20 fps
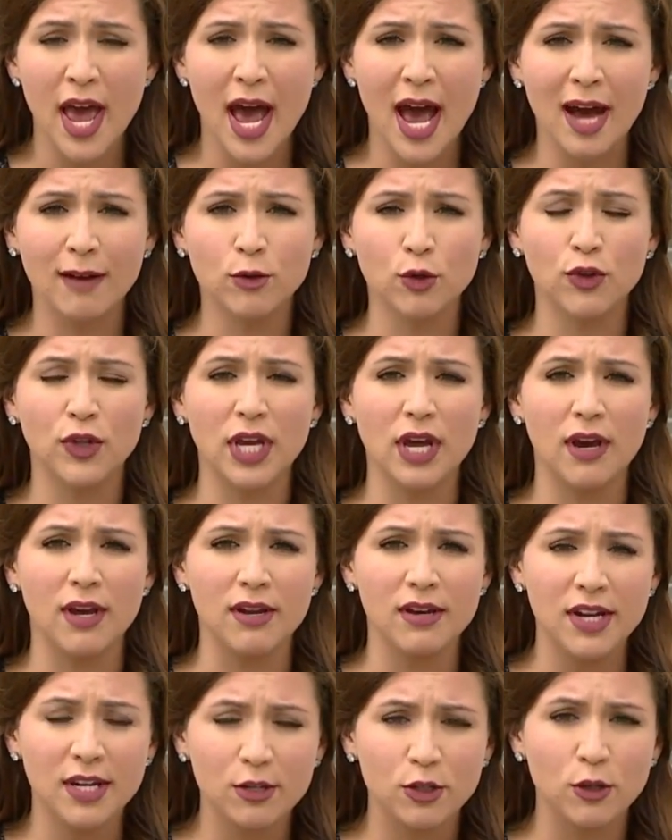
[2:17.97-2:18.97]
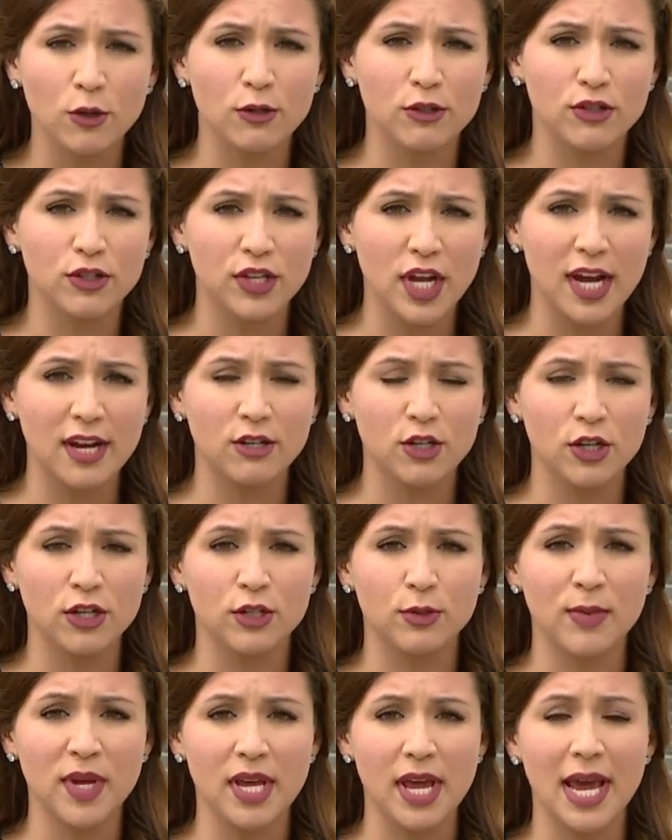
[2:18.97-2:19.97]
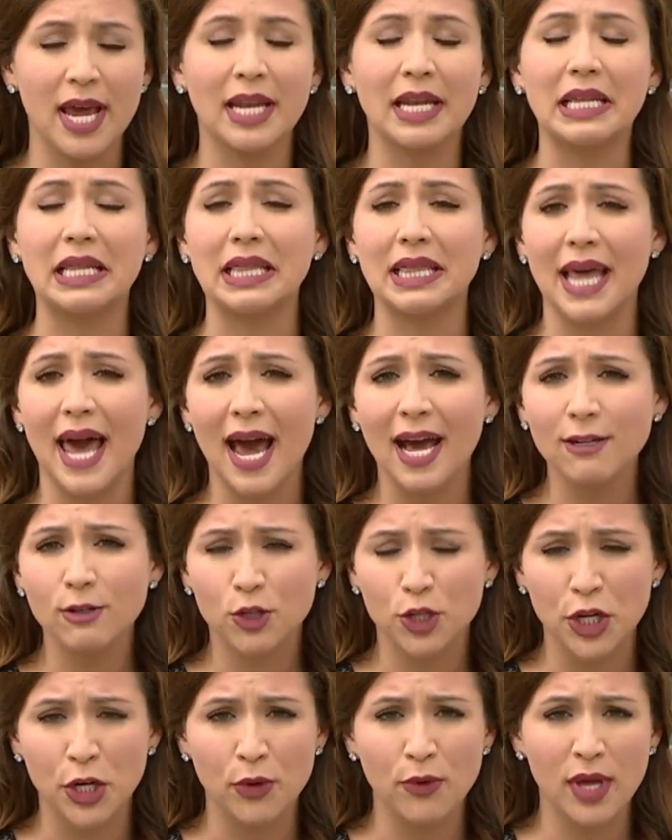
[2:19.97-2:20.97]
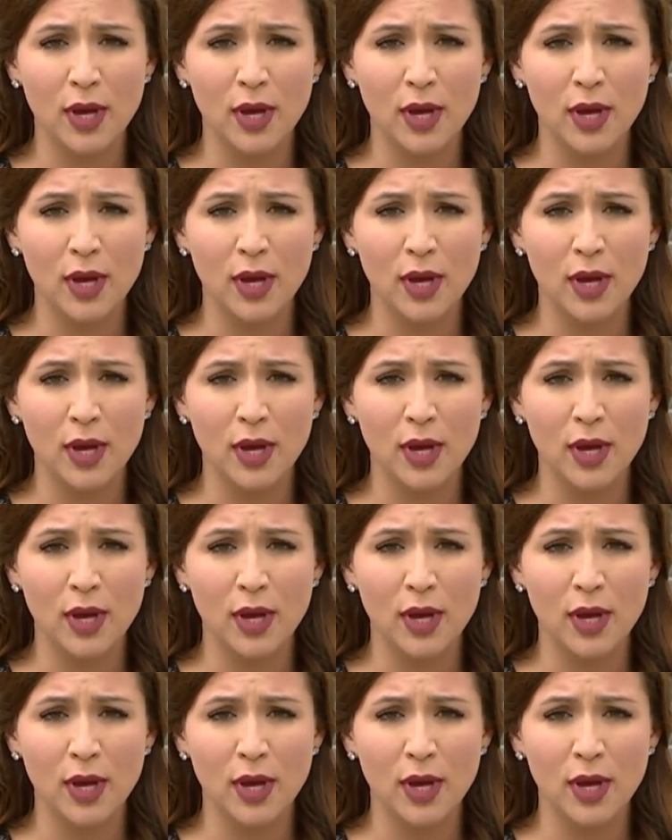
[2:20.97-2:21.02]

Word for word: after the initial stages began last year.